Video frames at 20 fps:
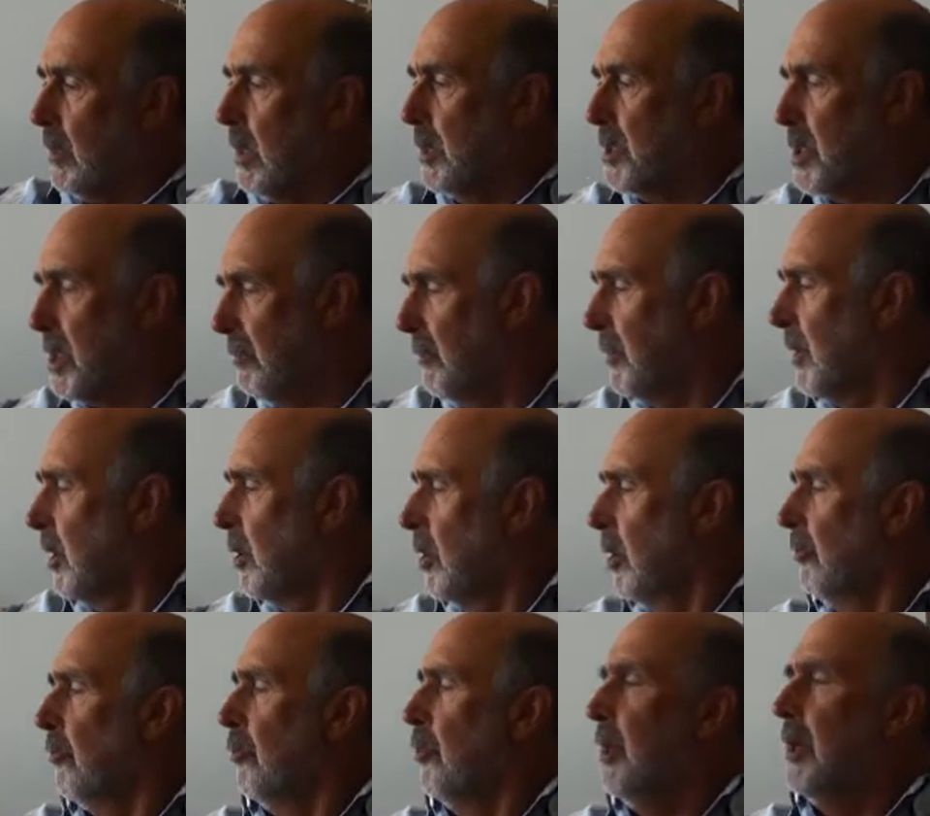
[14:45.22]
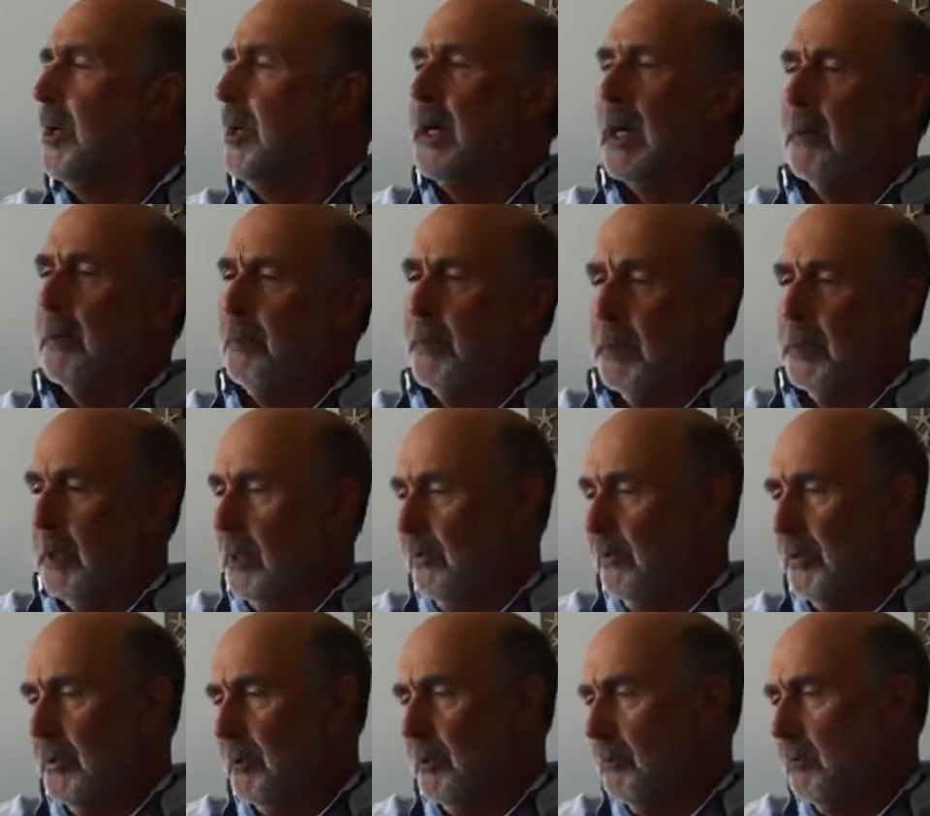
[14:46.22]
it's something I've written up and
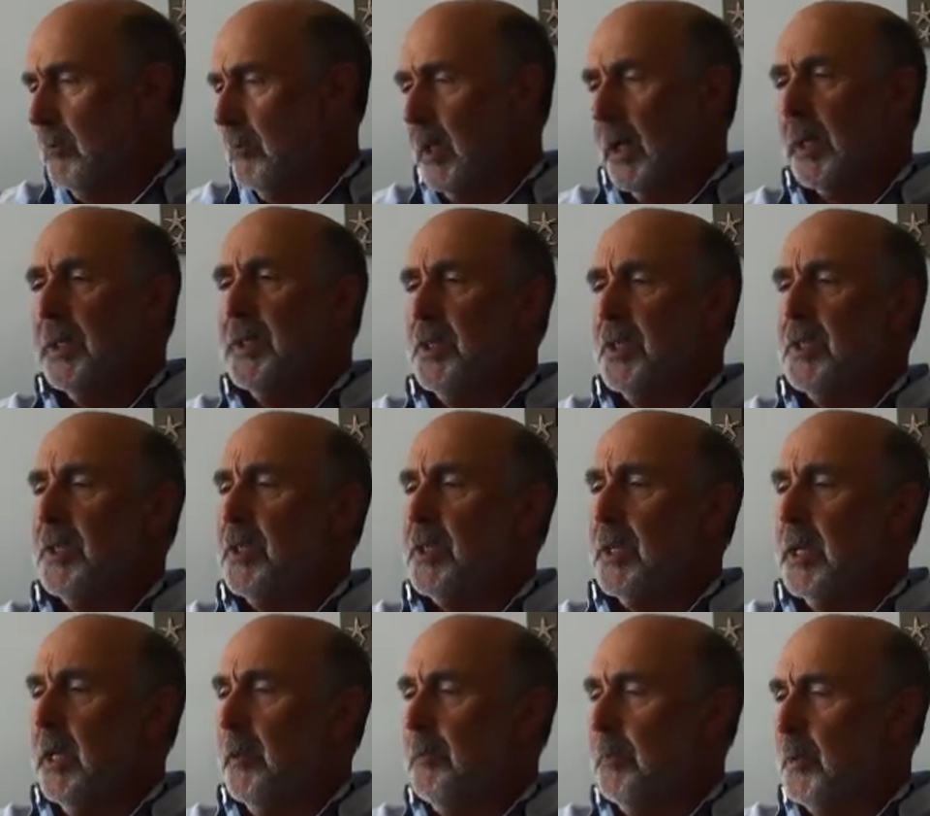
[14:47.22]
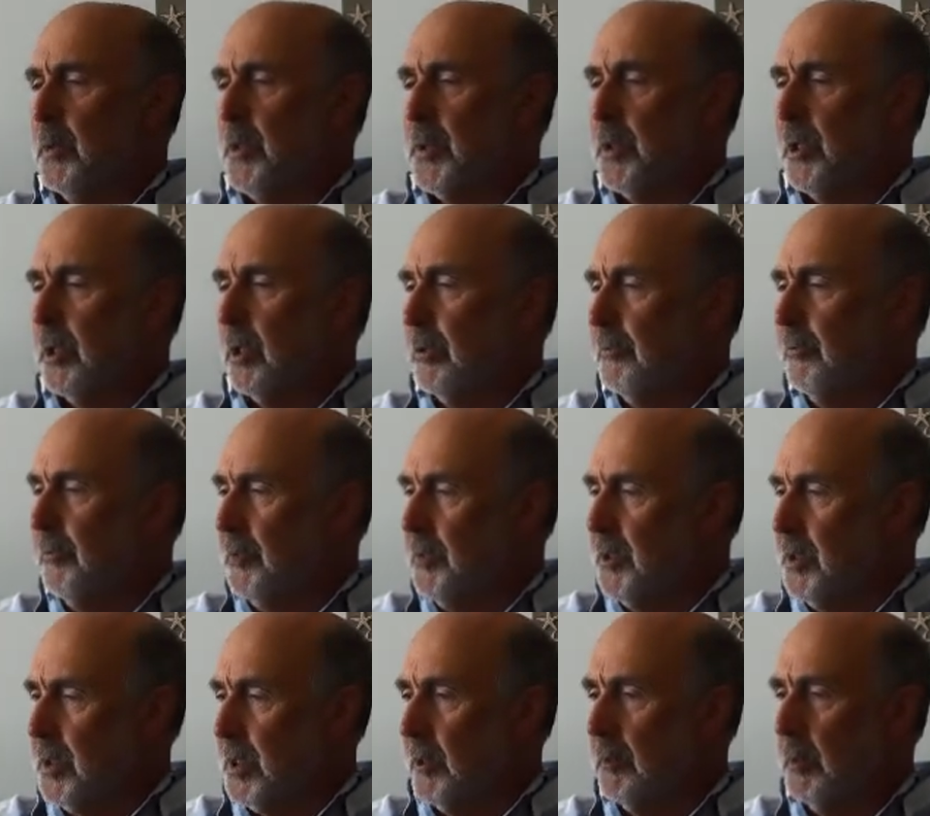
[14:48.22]
given case examples of
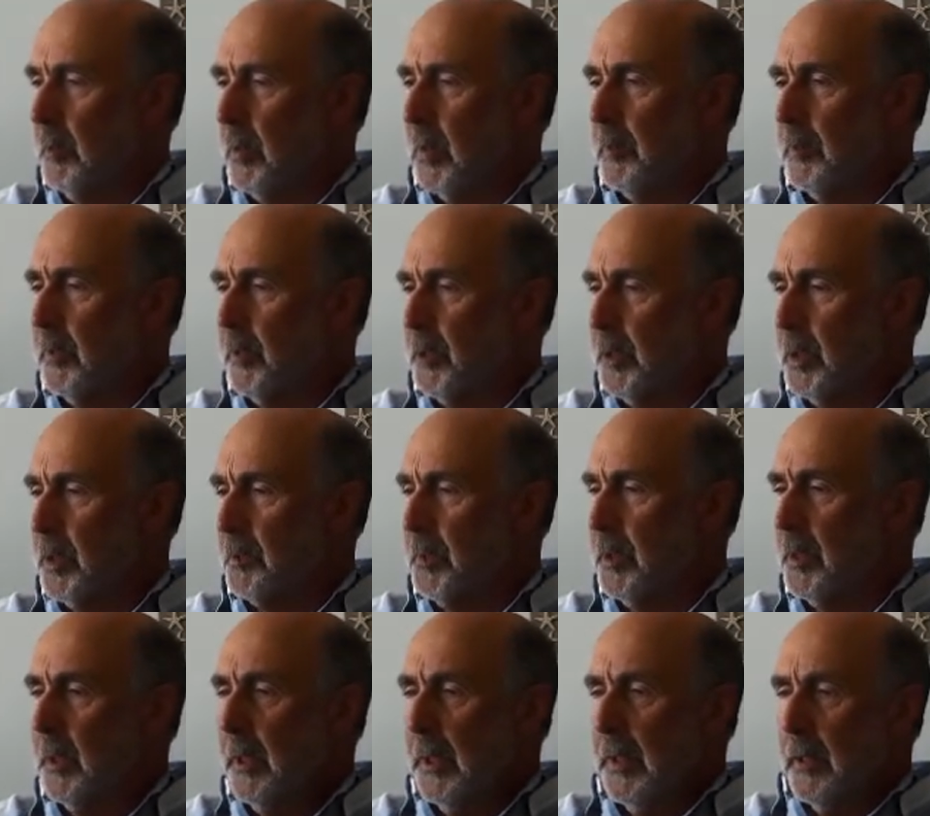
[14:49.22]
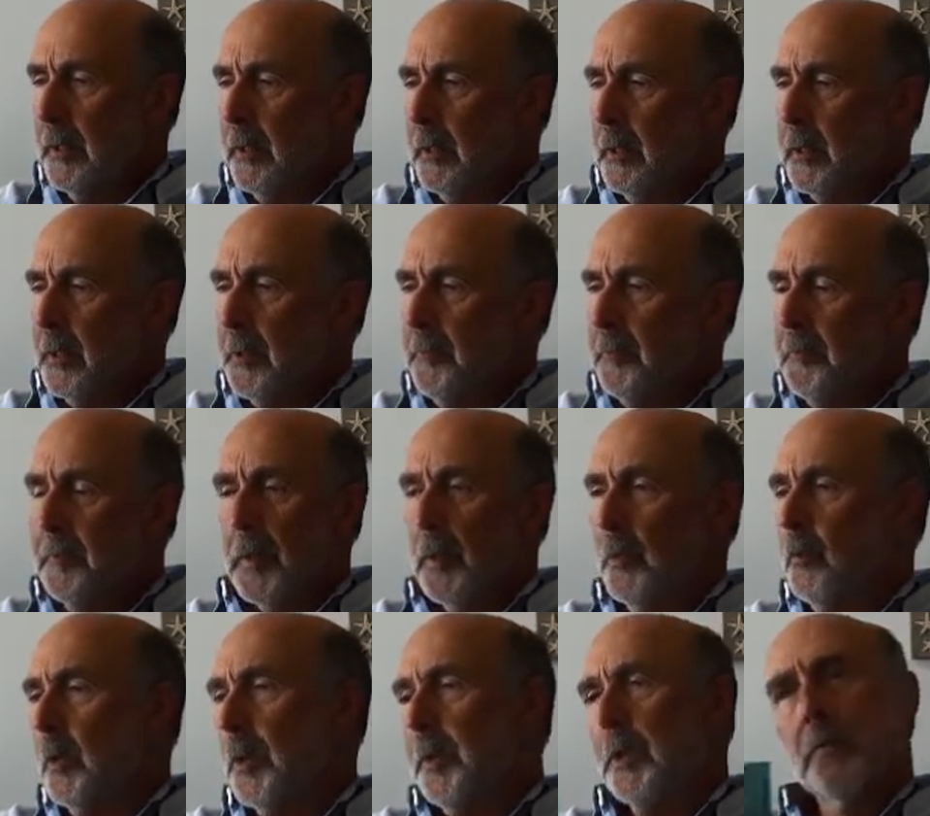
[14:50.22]
in some of my books, but um,
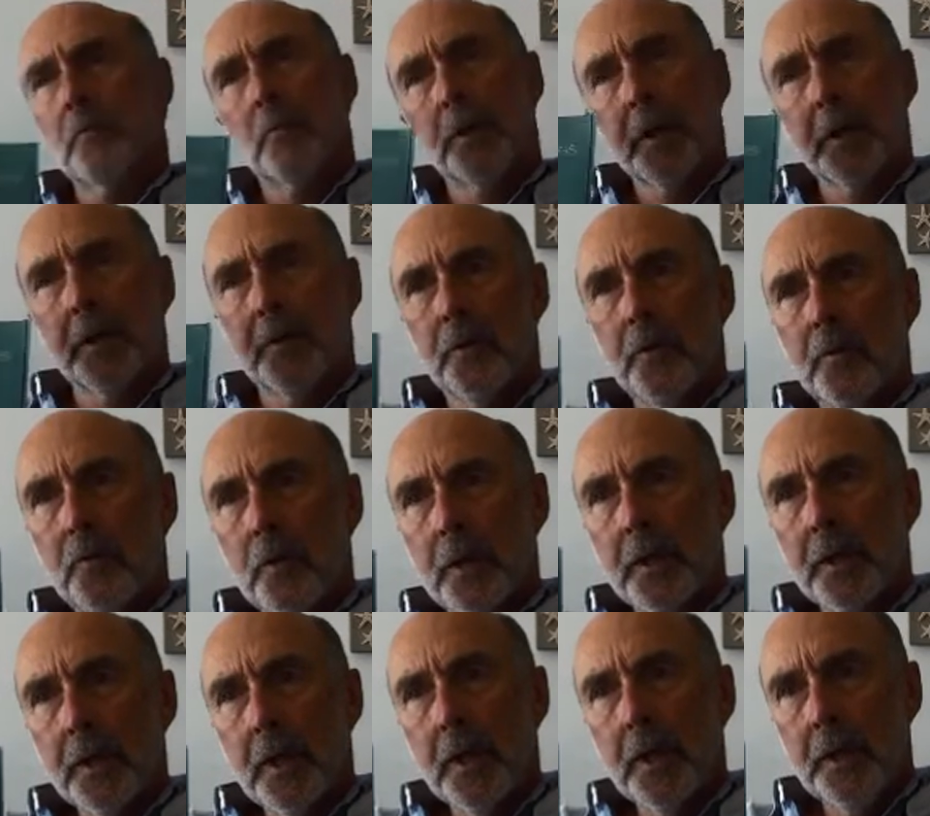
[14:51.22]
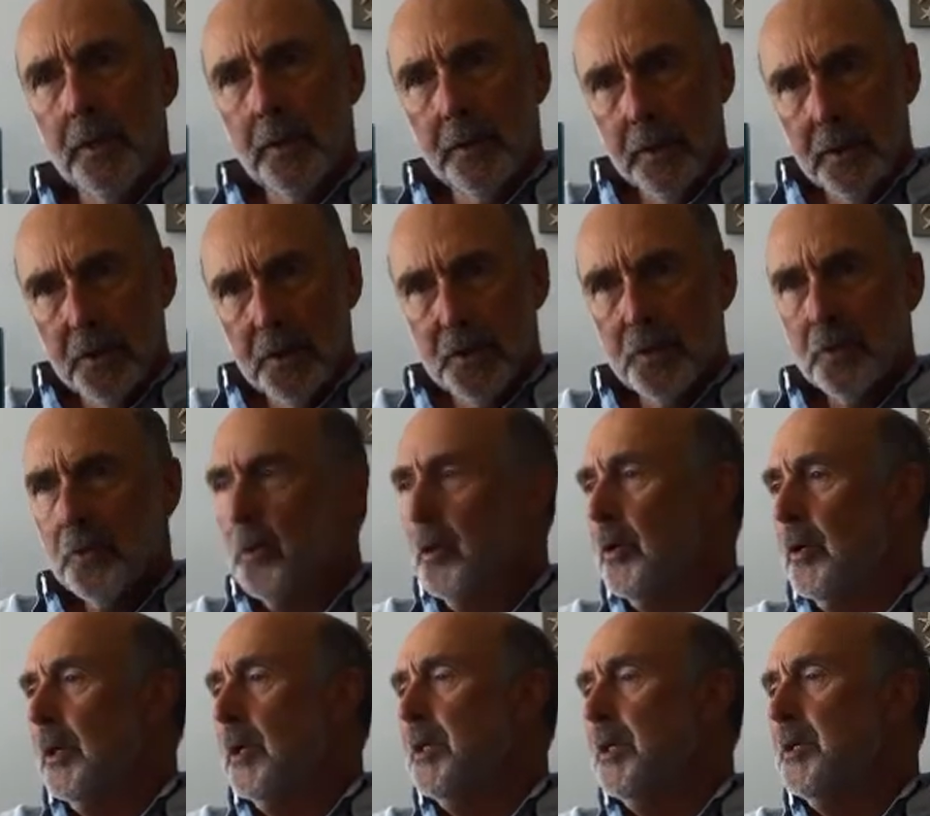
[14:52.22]
in 101 Healing
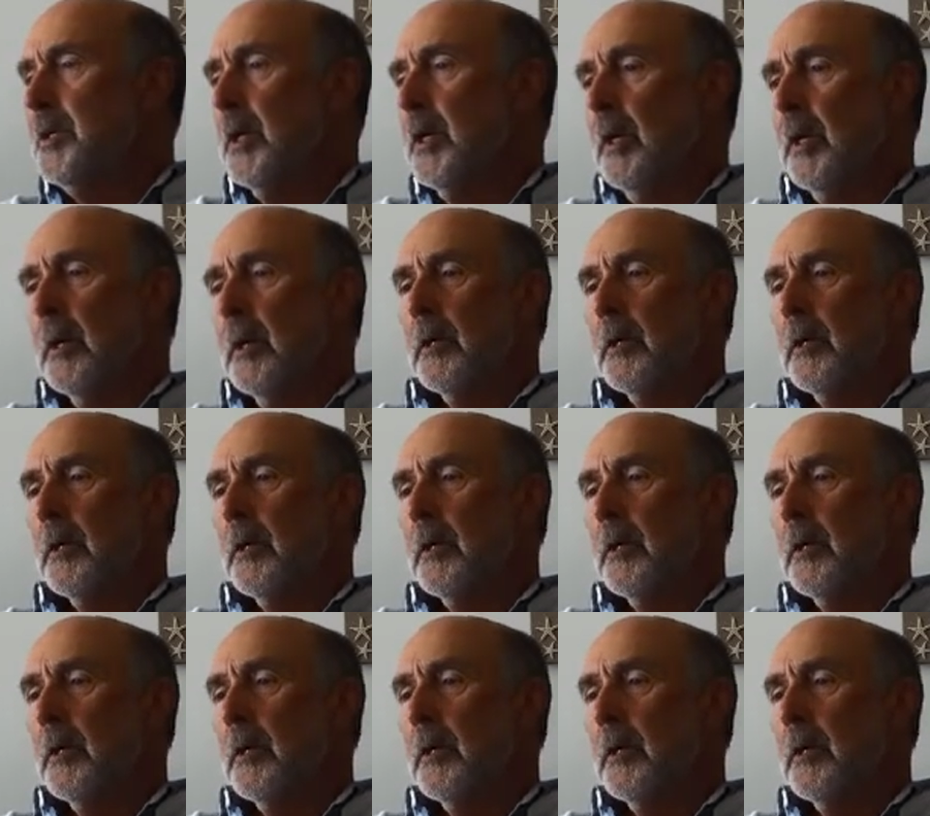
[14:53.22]
Stories,